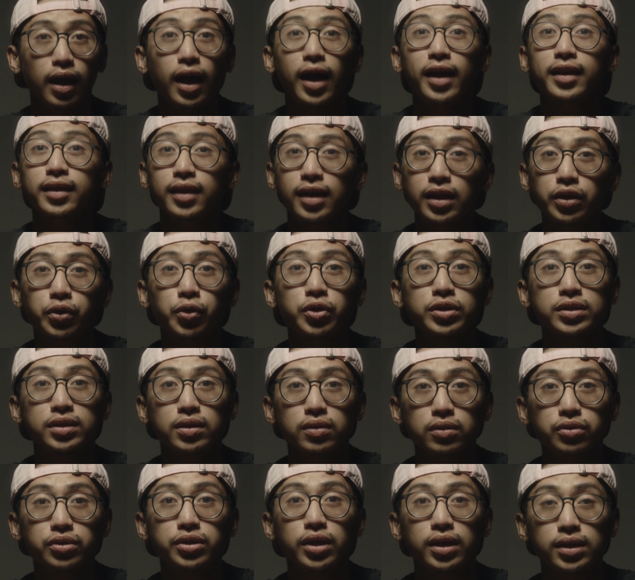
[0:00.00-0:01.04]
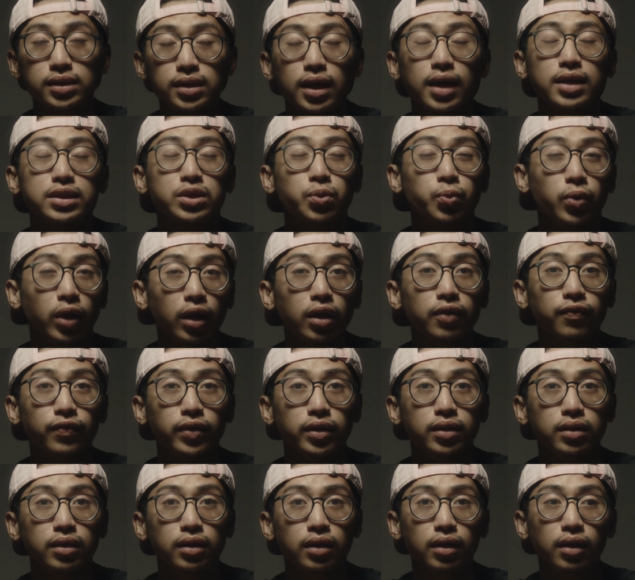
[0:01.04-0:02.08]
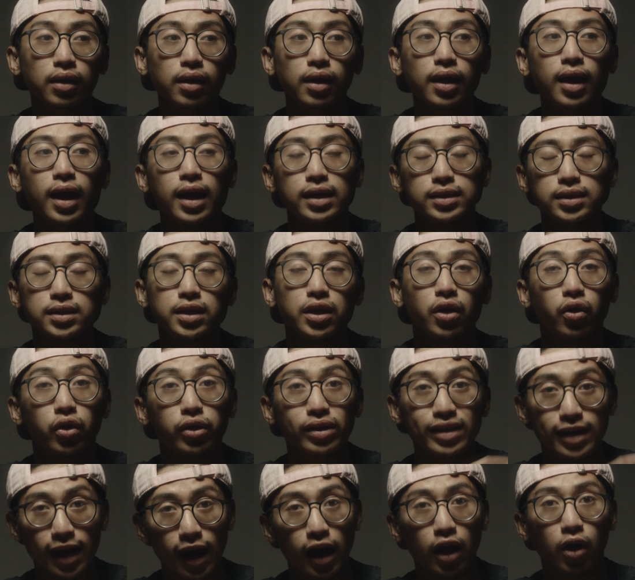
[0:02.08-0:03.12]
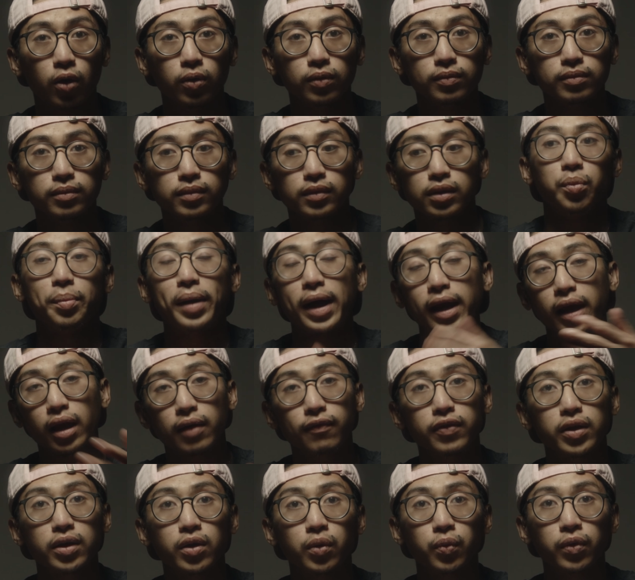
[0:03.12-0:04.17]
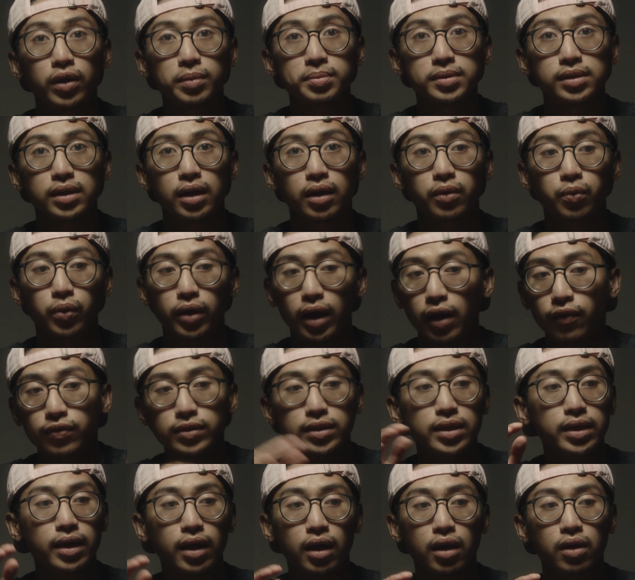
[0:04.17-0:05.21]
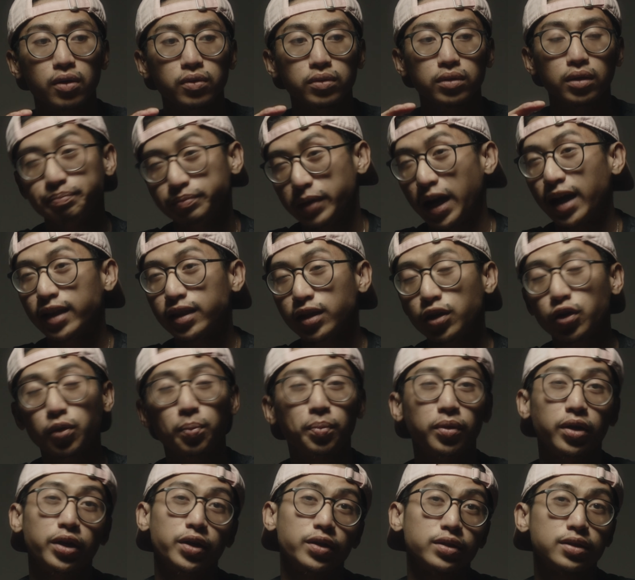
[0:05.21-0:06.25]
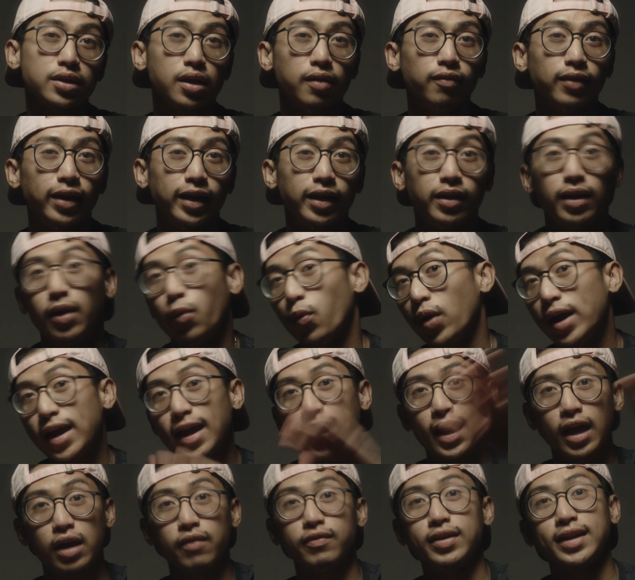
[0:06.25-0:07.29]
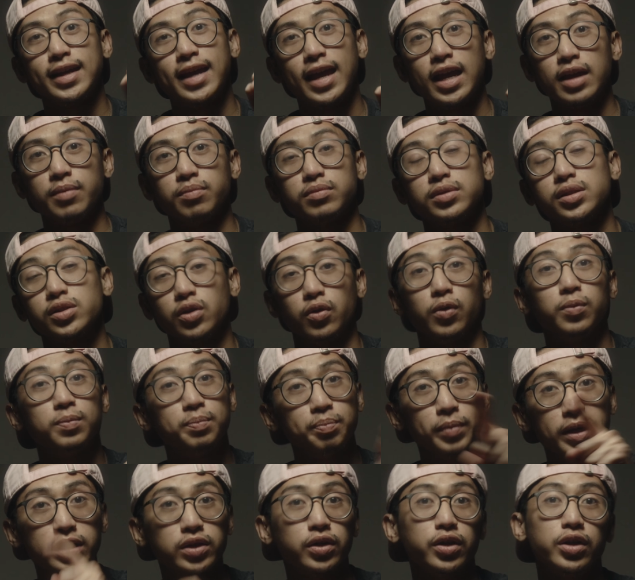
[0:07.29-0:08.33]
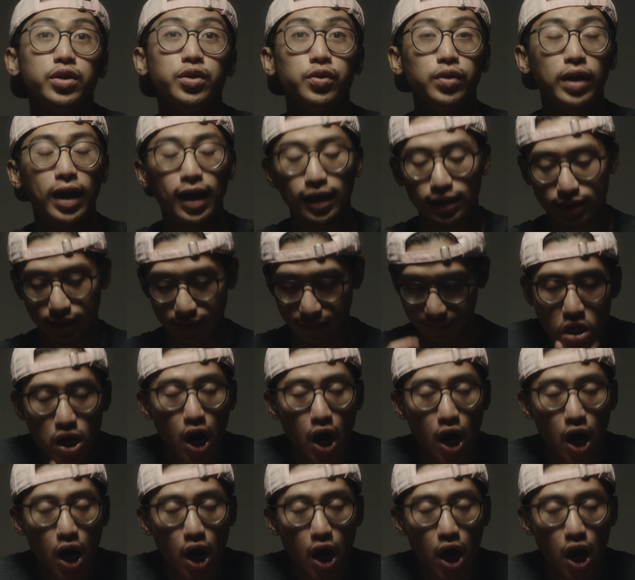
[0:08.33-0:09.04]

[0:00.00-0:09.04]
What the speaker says: I think they're still just as relevant as they are now. By having a website with everything out, I think you're putting yourself like way ahead of the game. So make sure you do that.